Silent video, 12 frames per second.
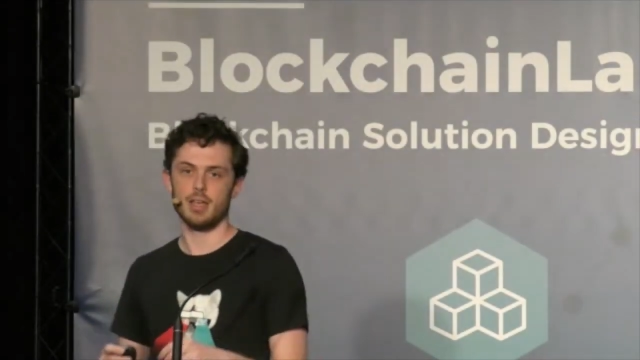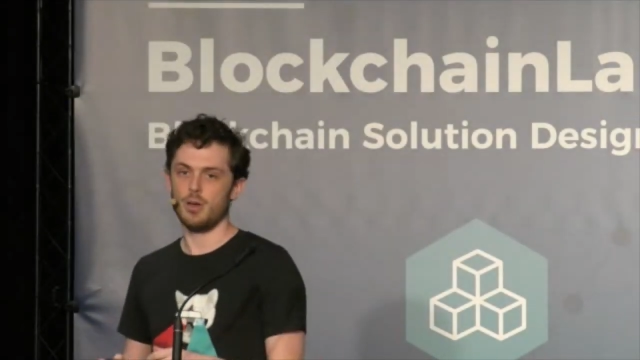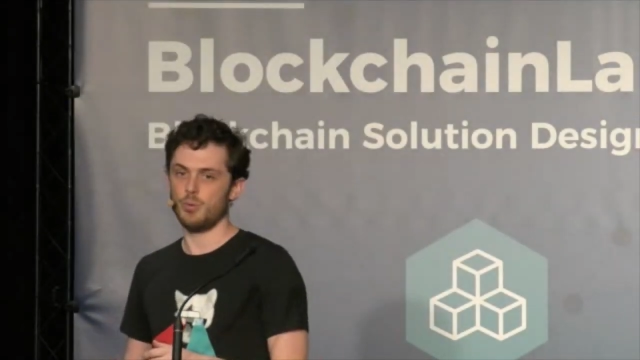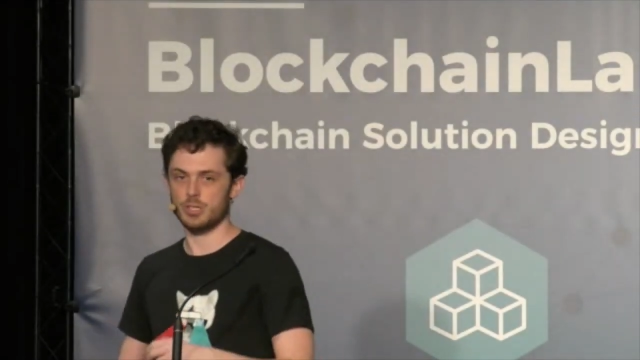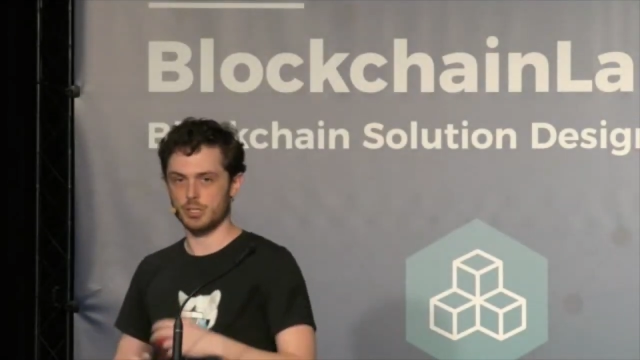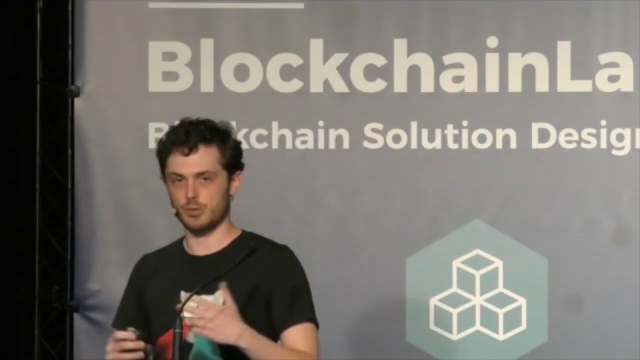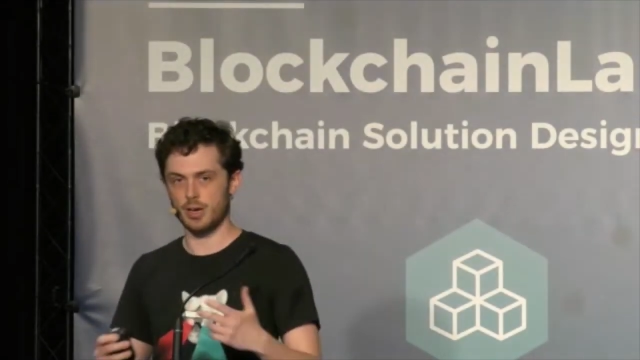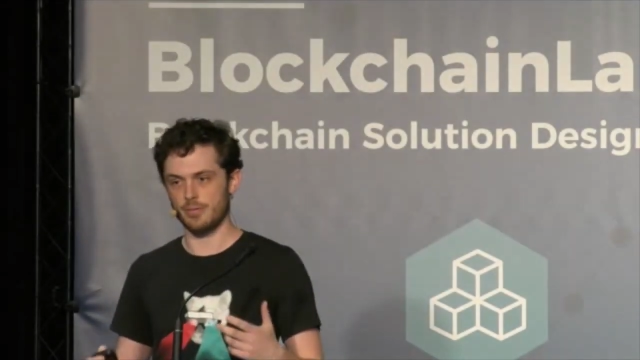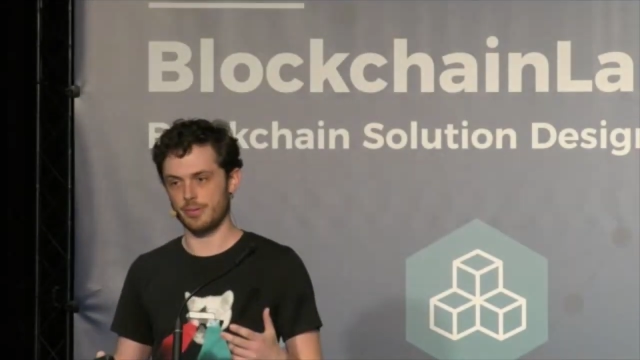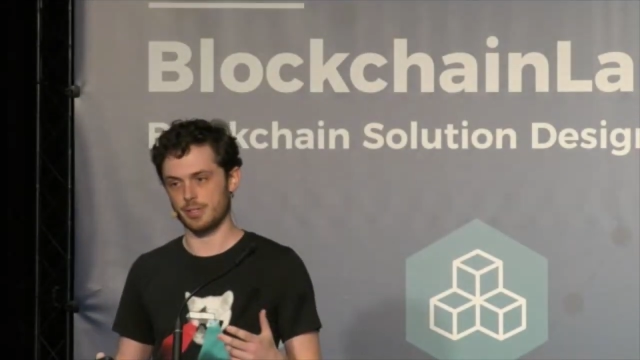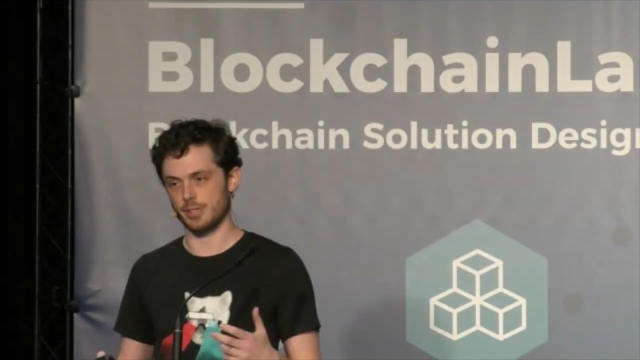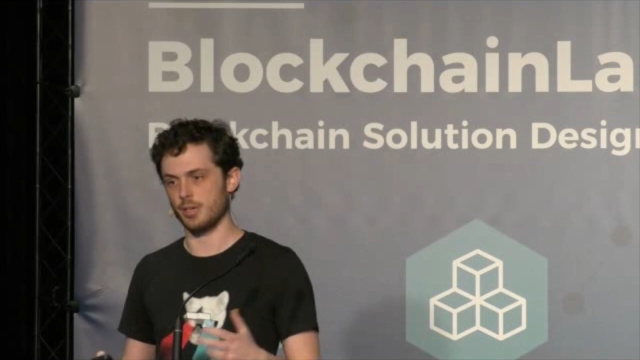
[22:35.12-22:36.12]
which is great
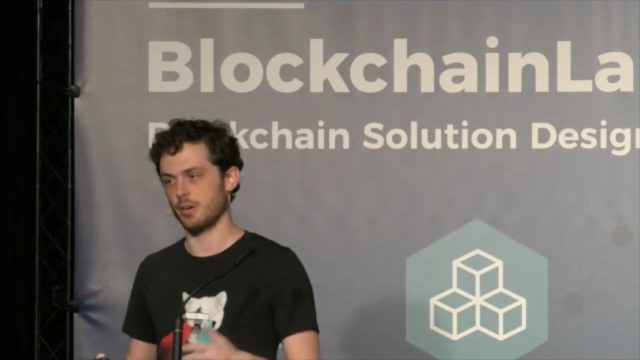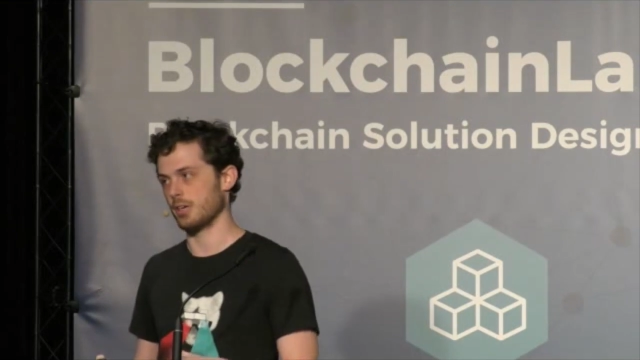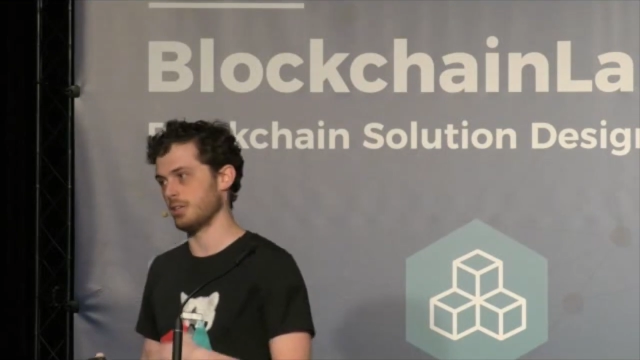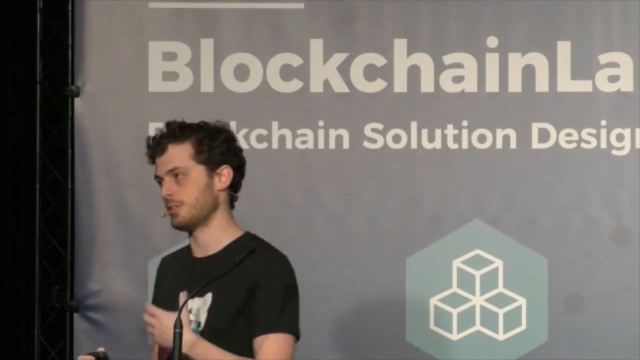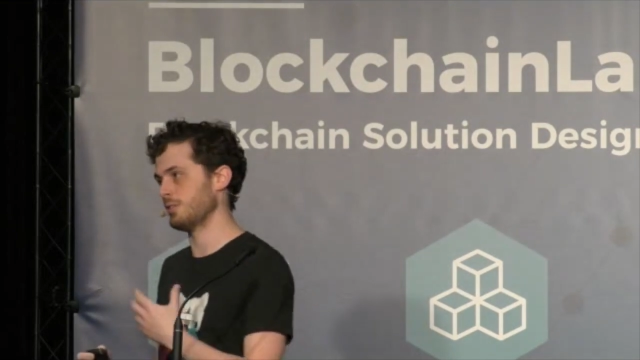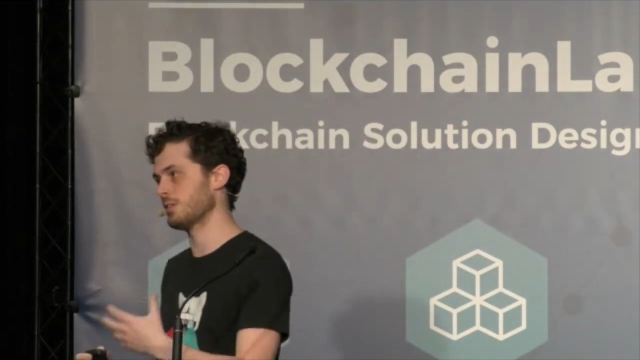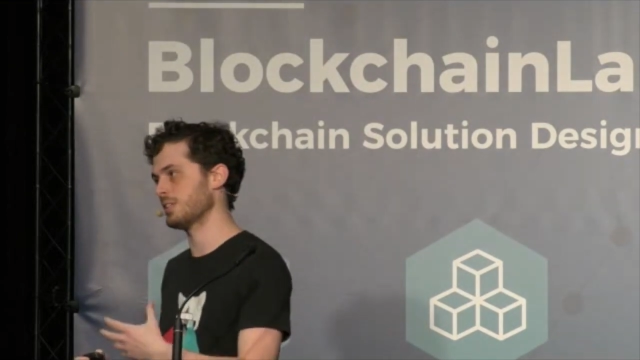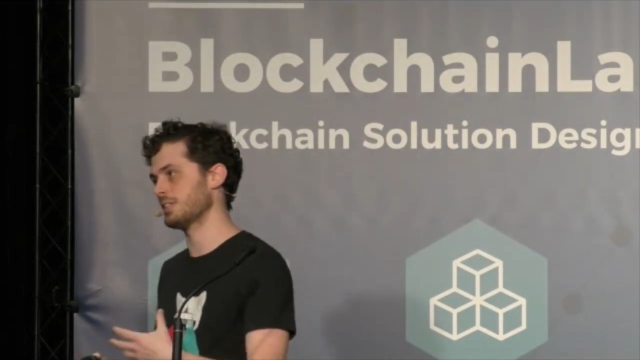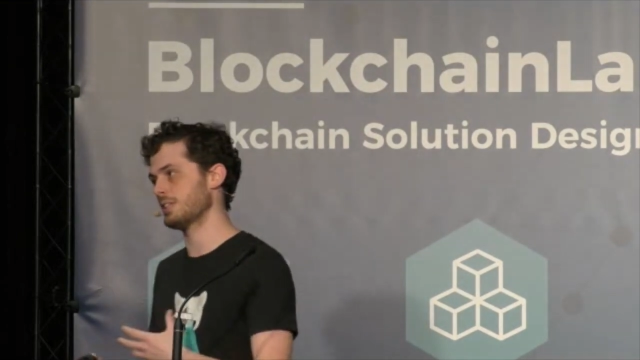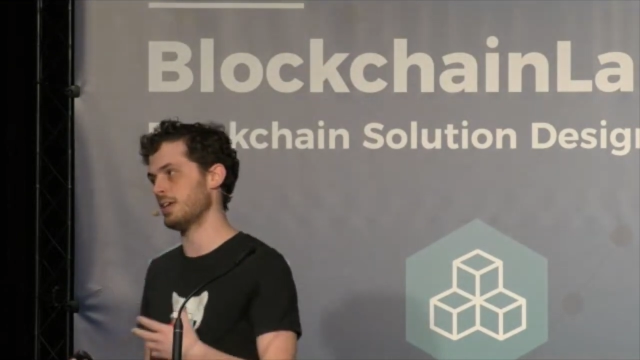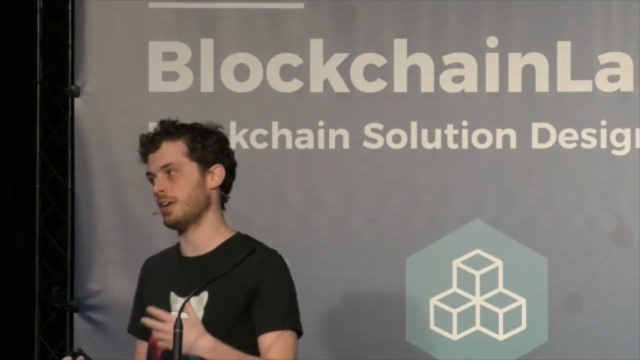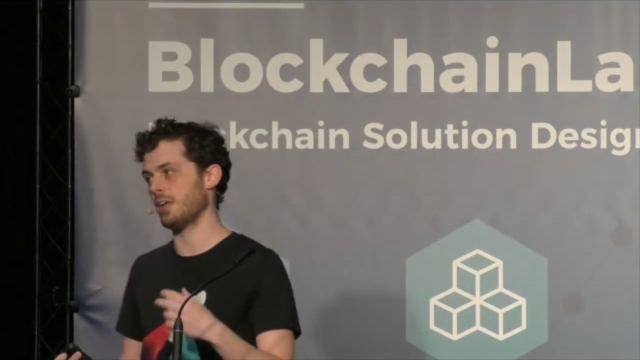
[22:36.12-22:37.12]
for security. So you can
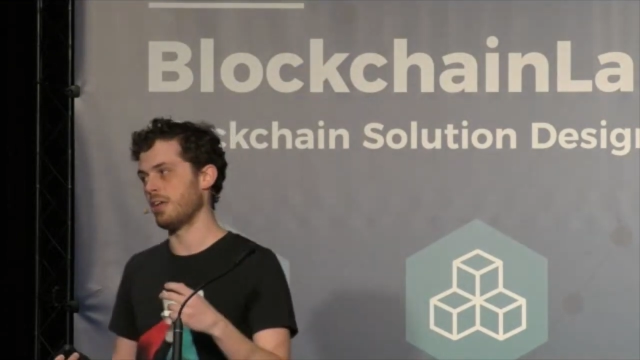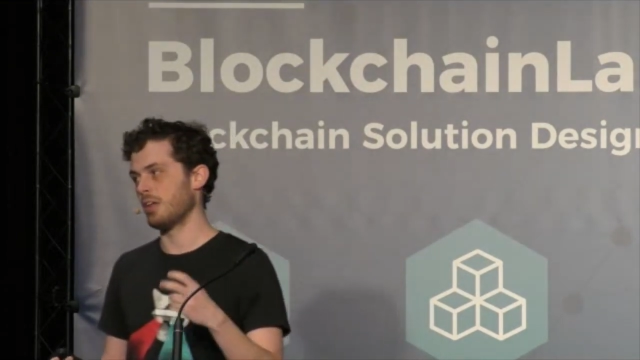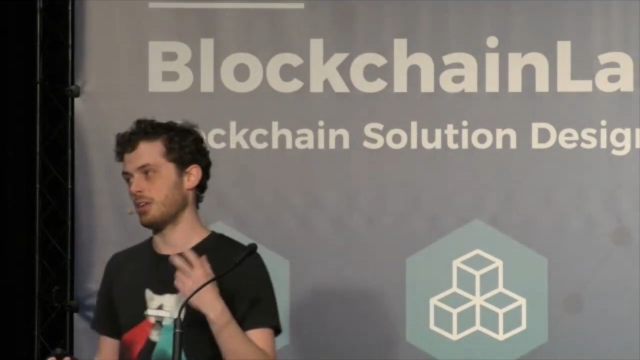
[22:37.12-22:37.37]
say,